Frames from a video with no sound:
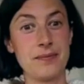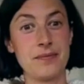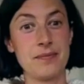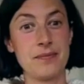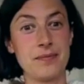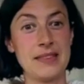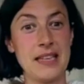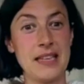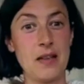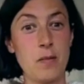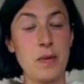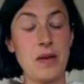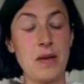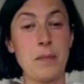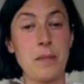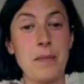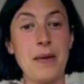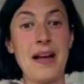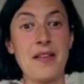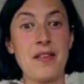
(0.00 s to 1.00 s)

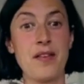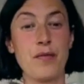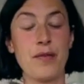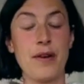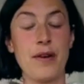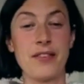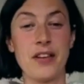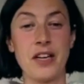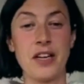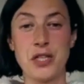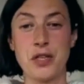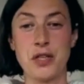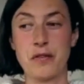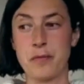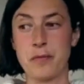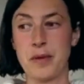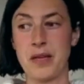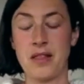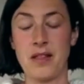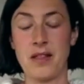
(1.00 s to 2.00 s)
Massive revelation
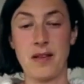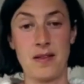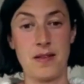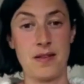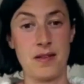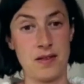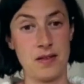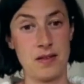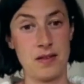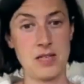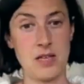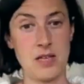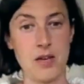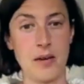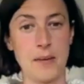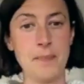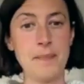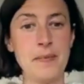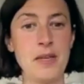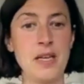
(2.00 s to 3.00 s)
for me this
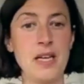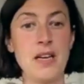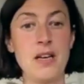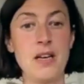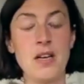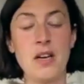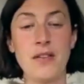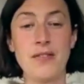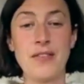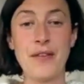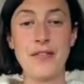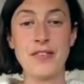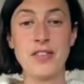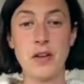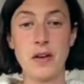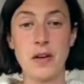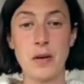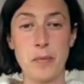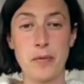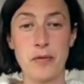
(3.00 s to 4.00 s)
time. Never
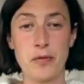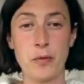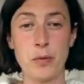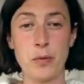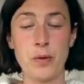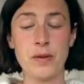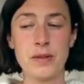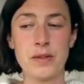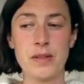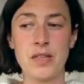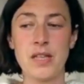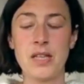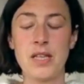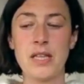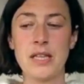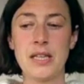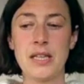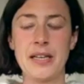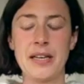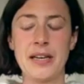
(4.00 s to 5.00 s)
done it before,
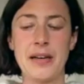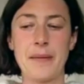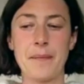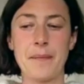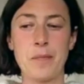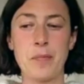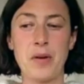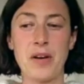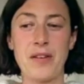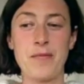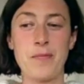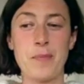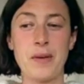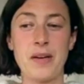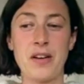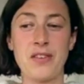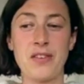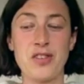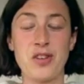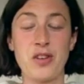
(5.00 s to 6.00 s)
but I've
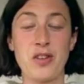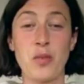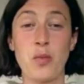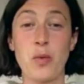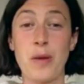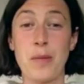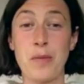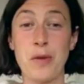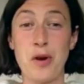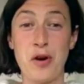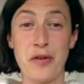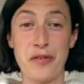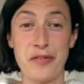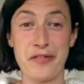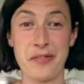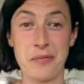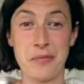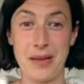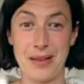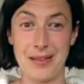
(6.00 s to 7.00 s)
begun doing the Wim
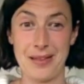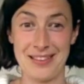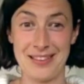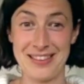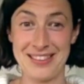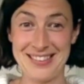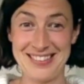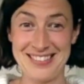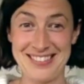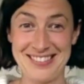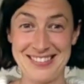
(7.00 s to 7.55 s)
Hof method.